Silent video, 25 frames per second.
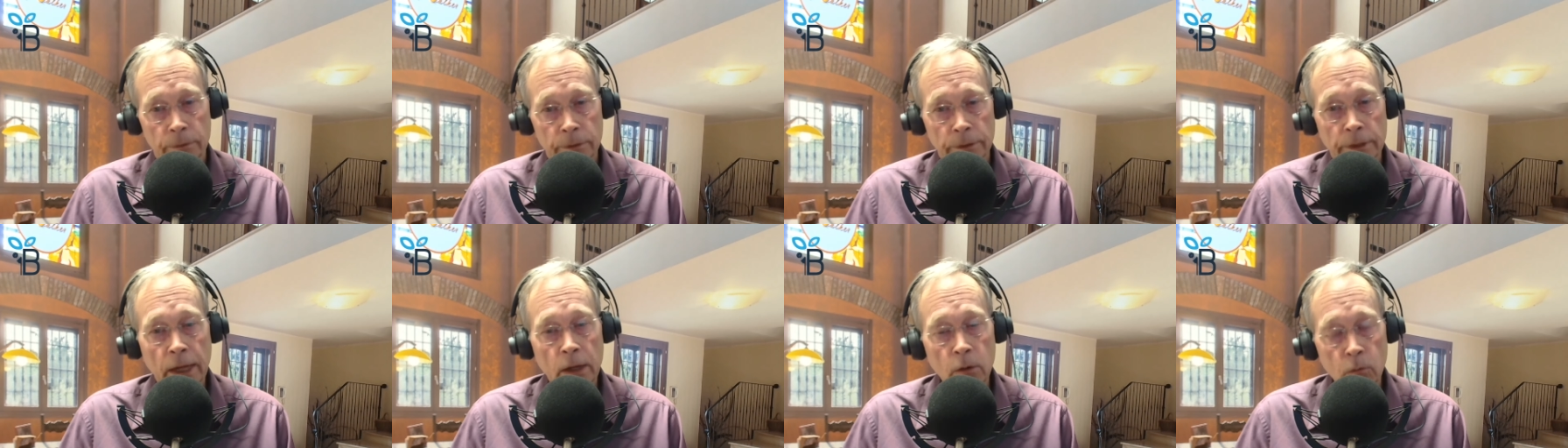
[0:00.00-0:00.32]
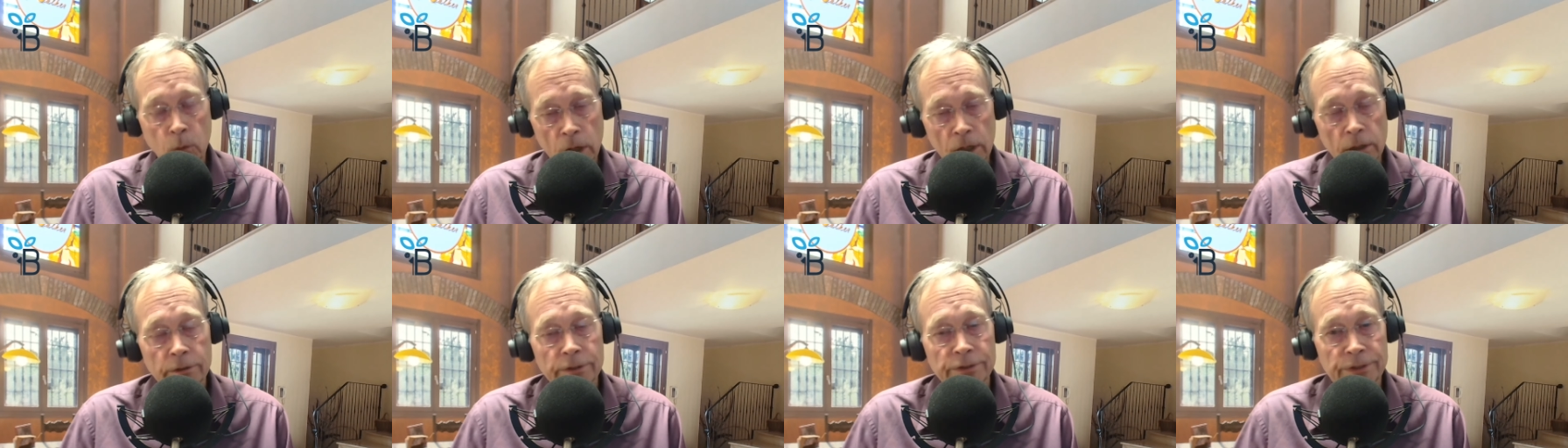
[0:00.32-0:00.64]

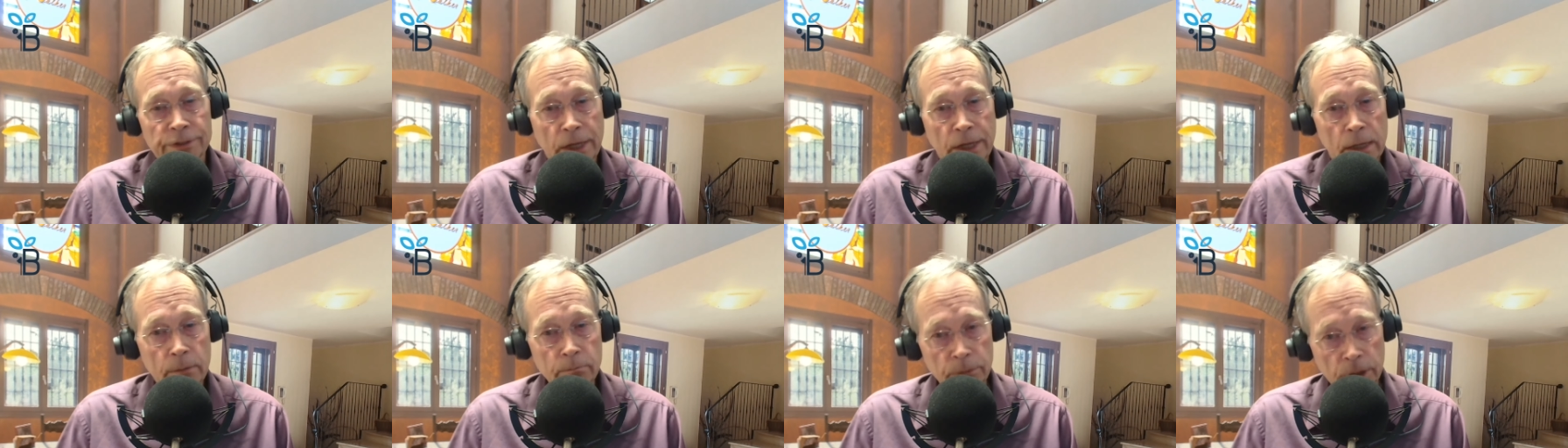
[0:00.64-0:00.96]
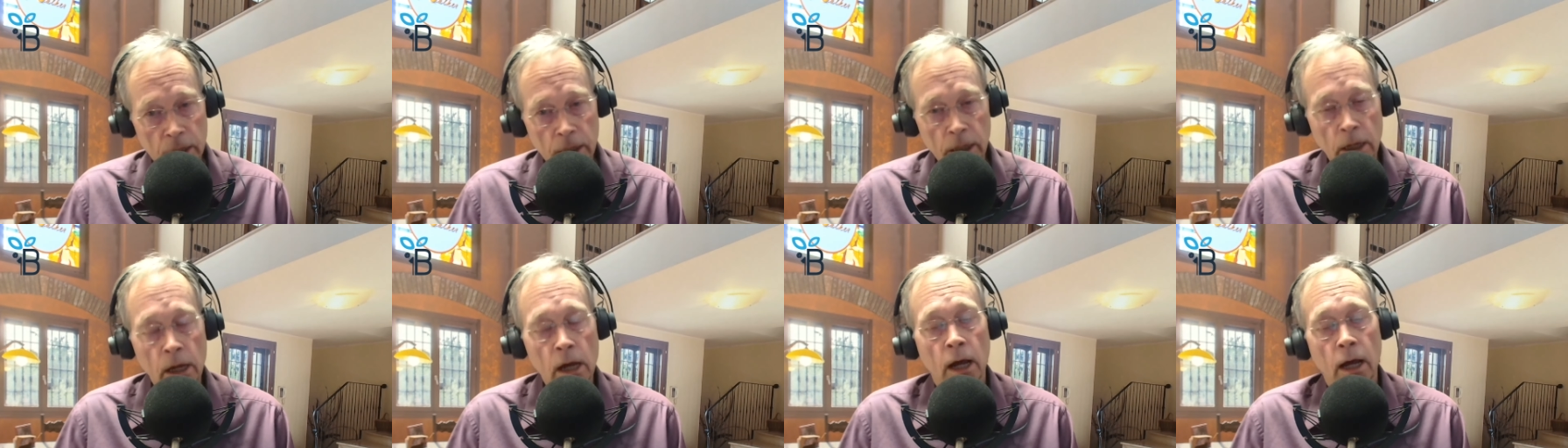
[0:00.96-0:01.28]
the same
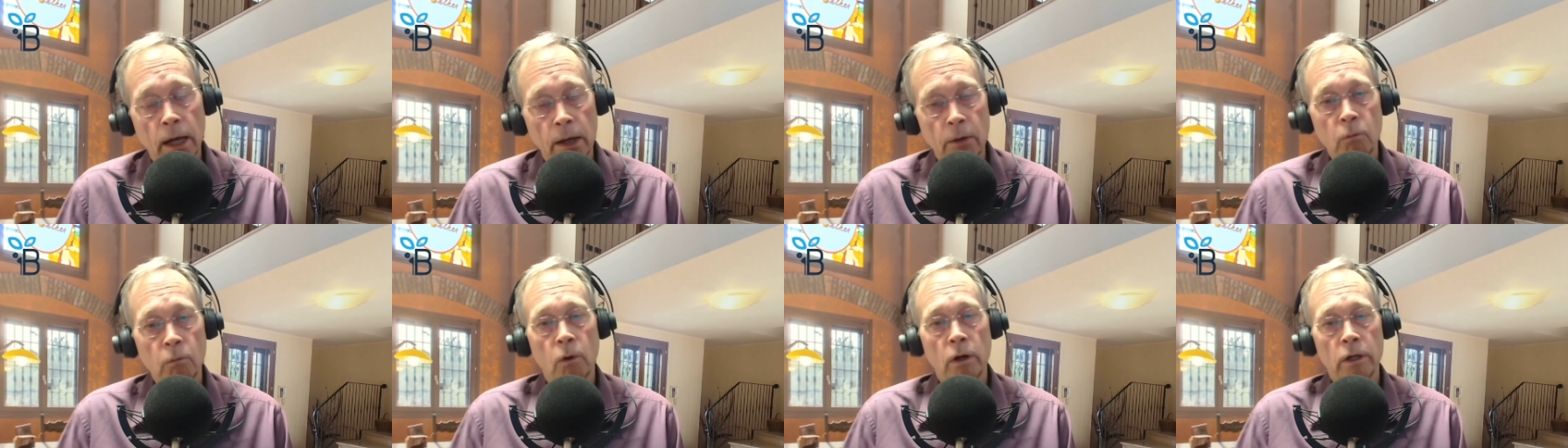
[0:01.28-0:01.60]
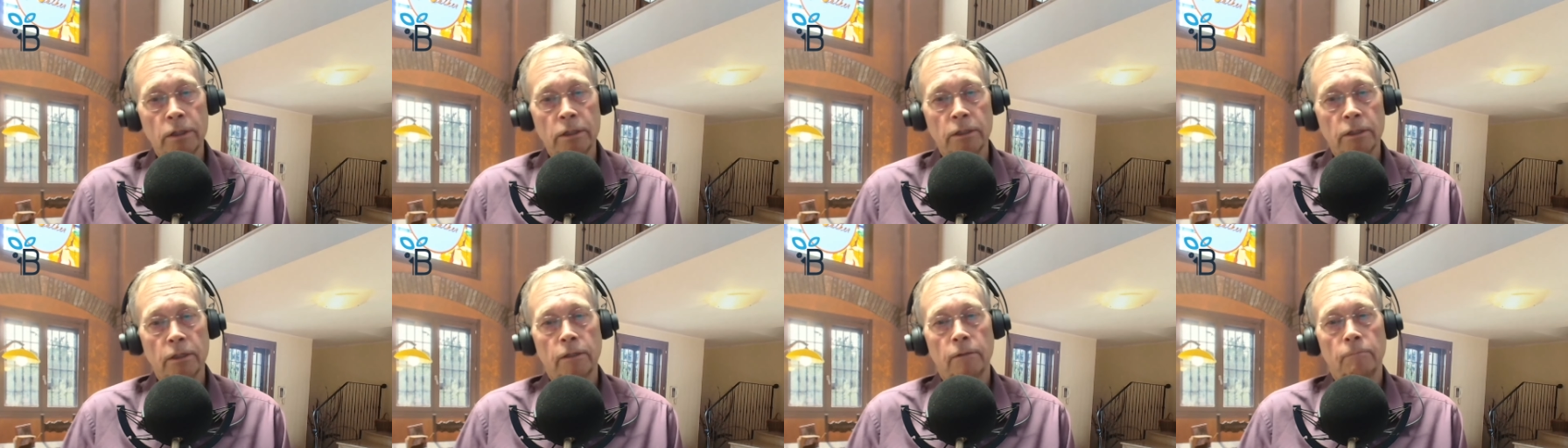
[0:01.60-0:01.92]
thing I
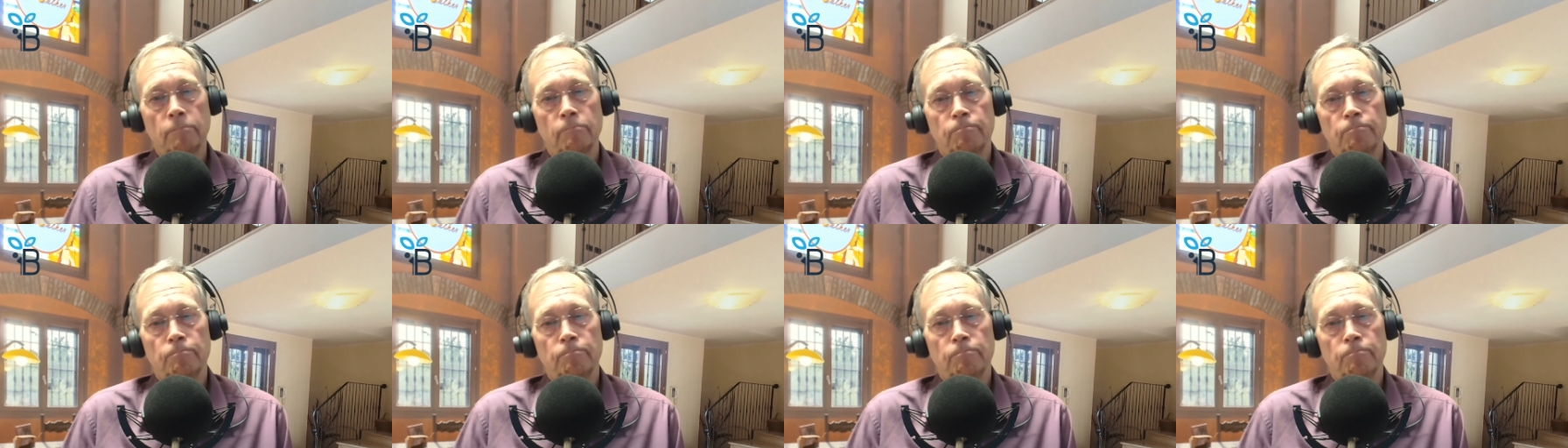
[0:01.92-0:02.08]
wanted.